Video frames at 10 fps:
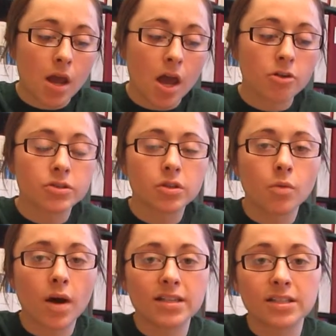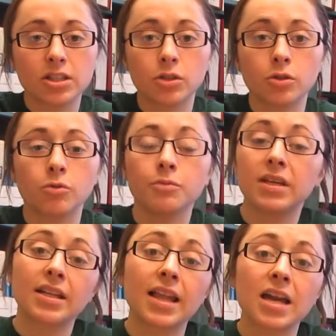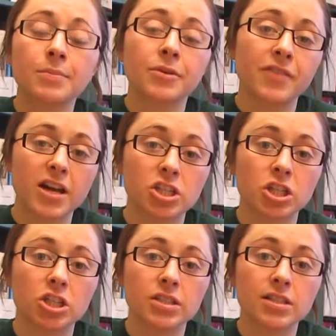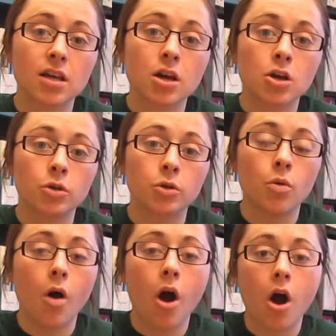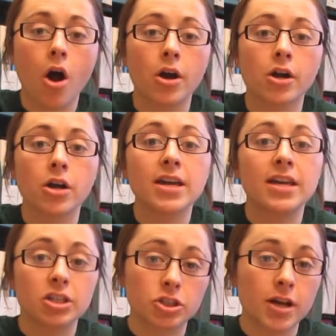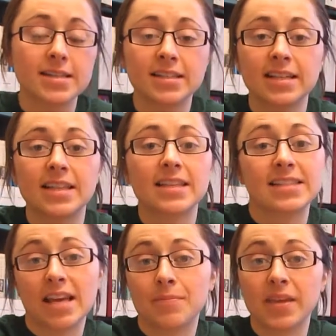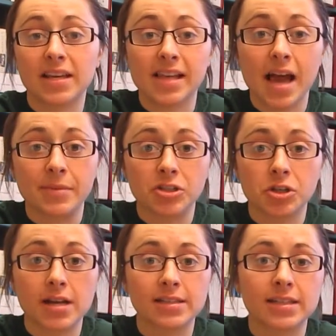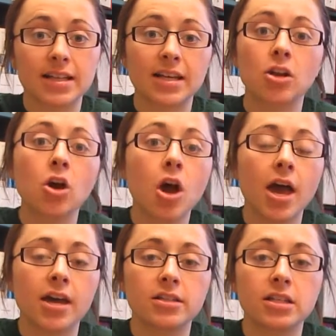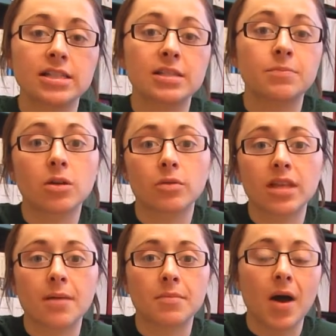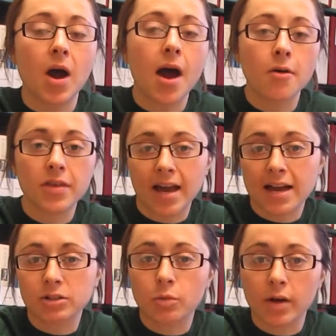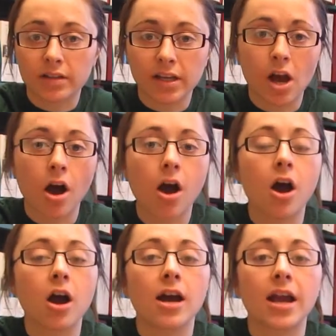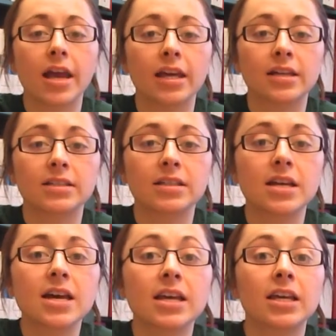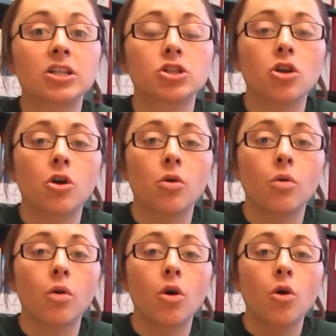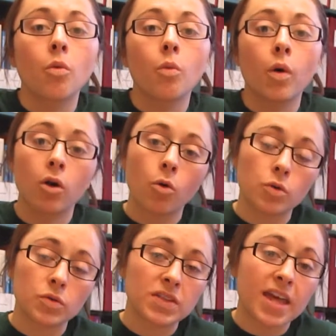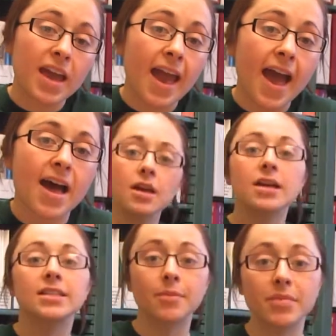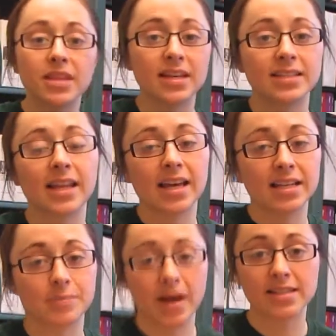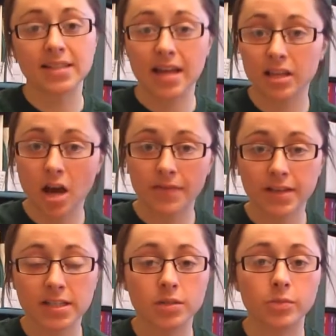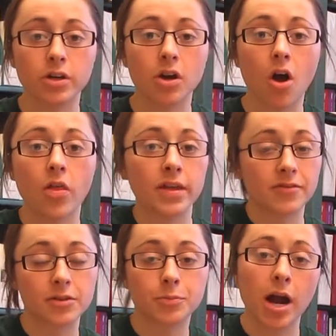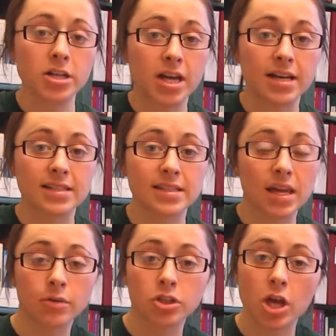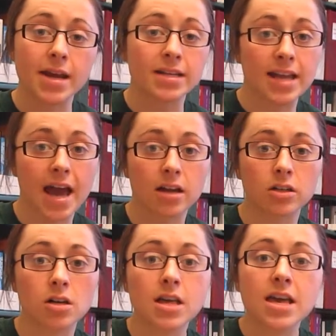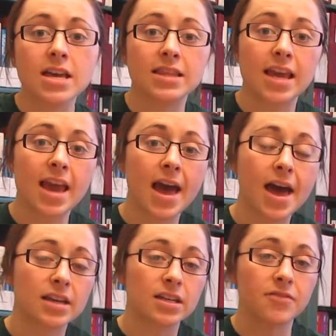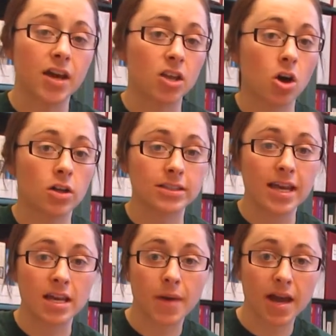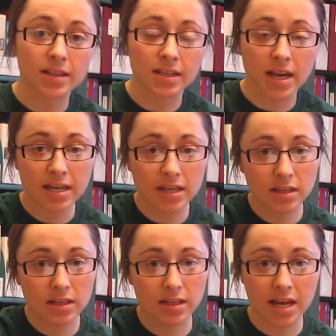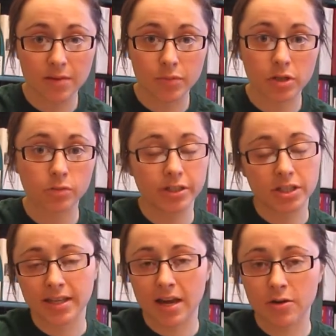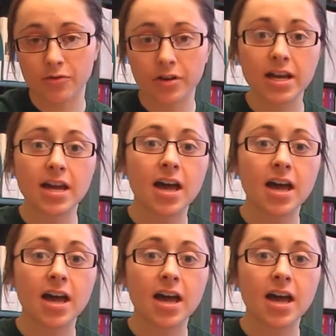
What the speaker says: I also wanted to meet a lot of professionals who are interested in the same things I'm interested in and speak with them about how they got to where they are and get to know what goals they have. Some of the things I liked best at the office were all the different projects they were trying to tackle. They had an event called Take Back the Night in April. We just got over it.